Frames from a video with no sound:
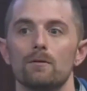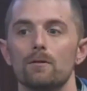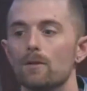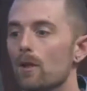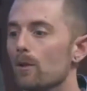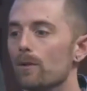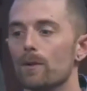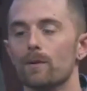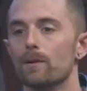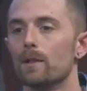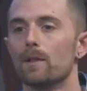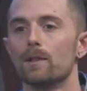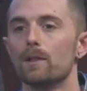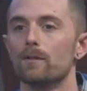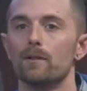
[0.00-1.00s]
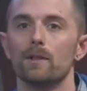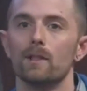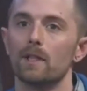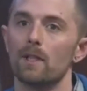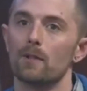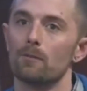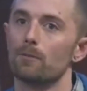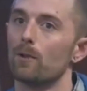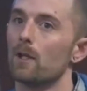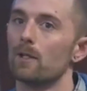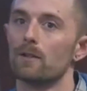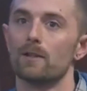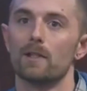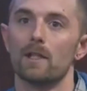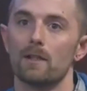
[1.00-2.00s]
No, we were not living together prior
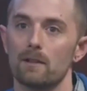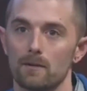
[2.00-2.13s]
to that.